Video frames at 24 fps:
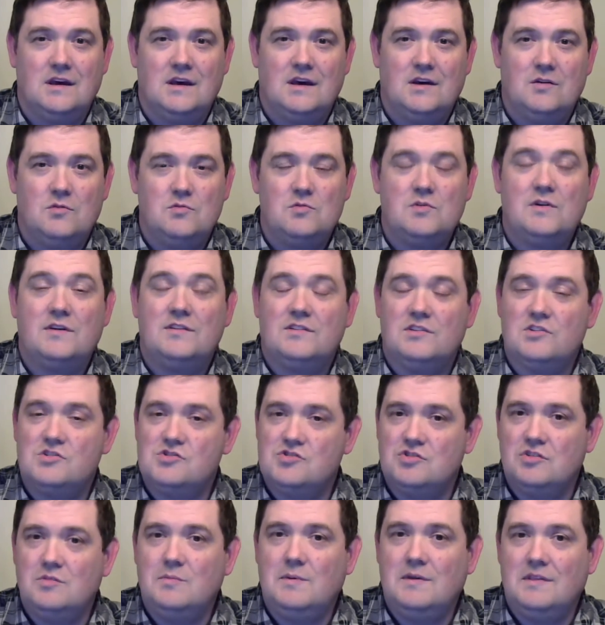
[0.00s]
At least it
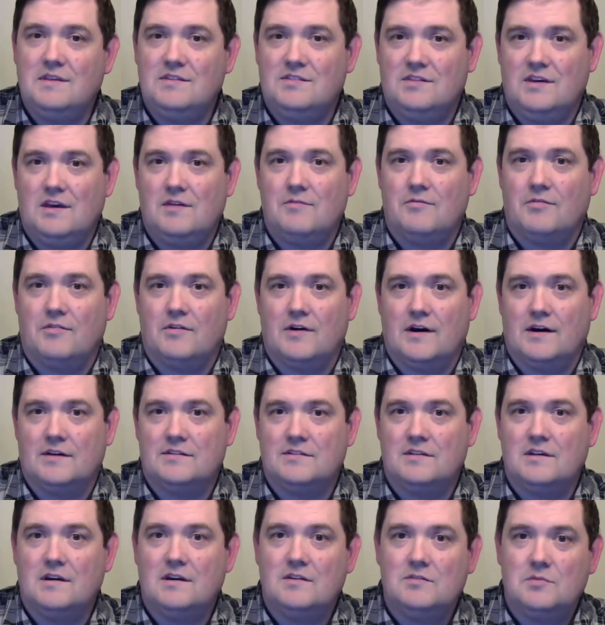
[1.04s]
should be the same for us,
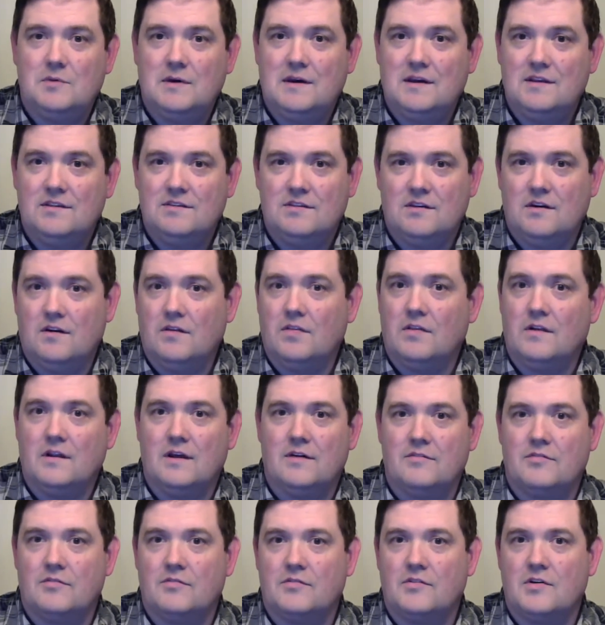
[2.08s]
that as we consider the love
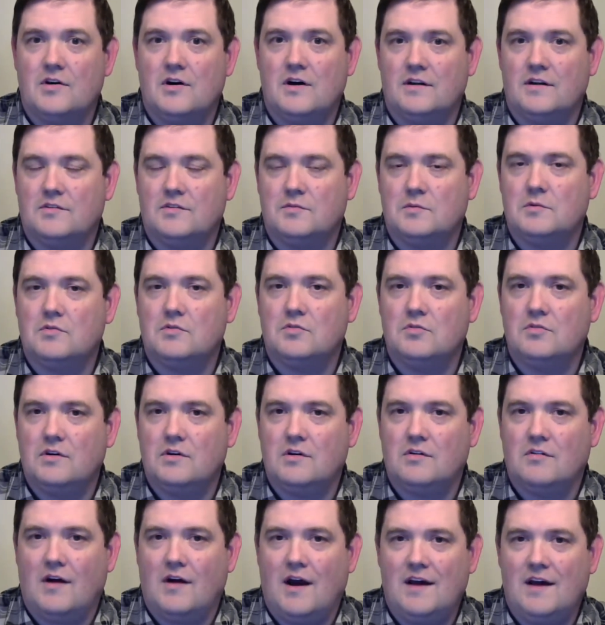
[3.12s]
of God, as we truly
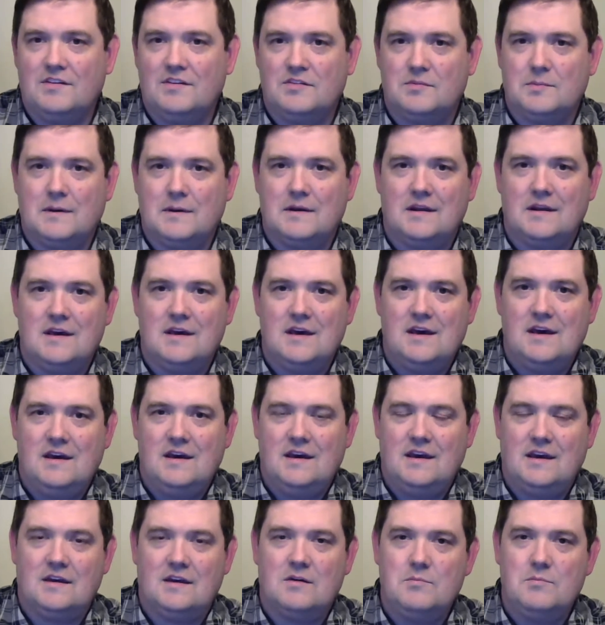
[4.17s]
grasp it,
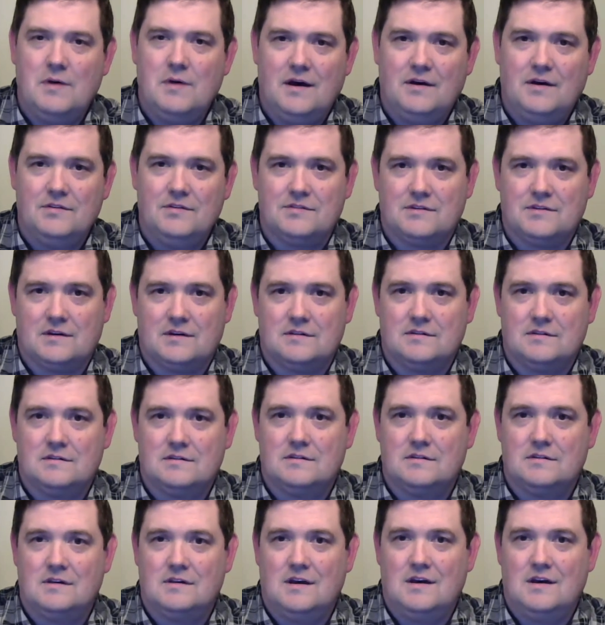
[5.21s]
it compels us